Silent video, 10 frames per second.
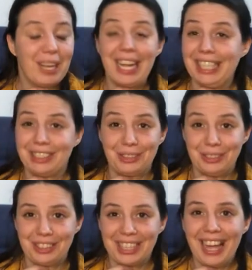It's
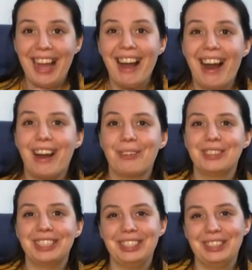huge. I
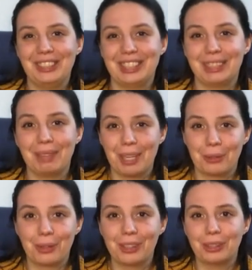wanted to use him at
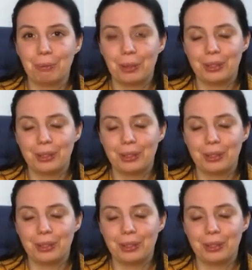work to burn